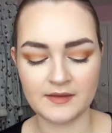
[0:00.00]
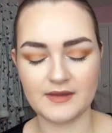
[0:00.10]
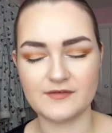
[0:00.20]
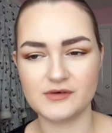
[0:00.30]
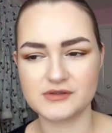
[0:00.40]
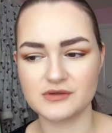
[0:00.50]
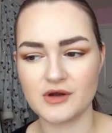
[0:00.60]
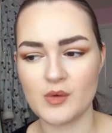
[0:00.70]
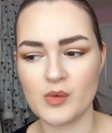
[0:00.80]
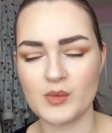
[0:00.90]
They've also
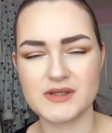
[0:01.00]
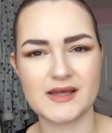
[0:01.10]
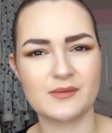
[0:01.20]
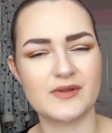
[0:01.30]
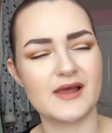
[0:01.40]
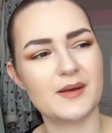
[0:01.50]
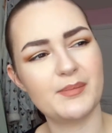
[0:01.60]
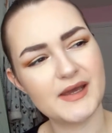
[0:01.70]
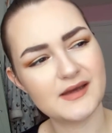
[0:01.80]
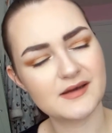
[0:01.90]
got one with a
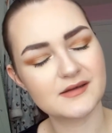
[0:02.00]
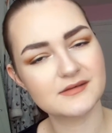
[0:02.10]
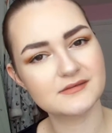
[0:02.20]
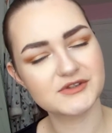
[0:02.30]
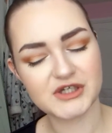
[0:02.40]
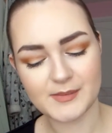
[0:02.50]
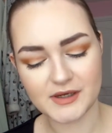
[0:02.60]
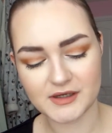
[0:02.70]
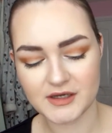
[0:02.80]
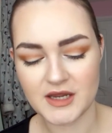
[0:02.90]
pink
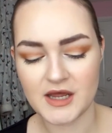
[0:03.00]
shimmer,